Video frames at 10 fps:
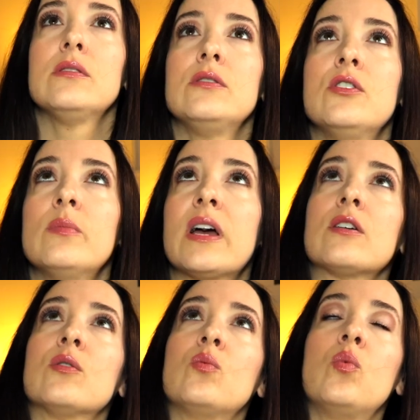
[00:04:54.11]
No
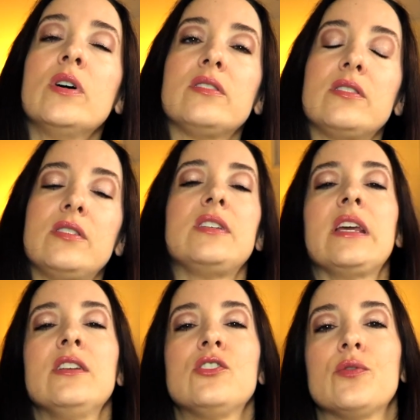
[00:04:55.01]
matter what
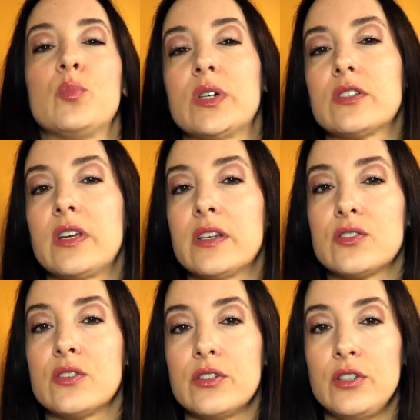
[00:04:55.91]
stage of breast
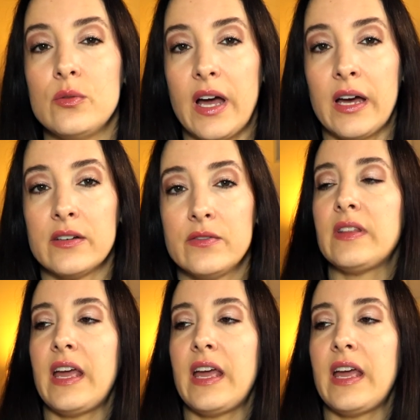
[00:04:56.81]
cancer you have,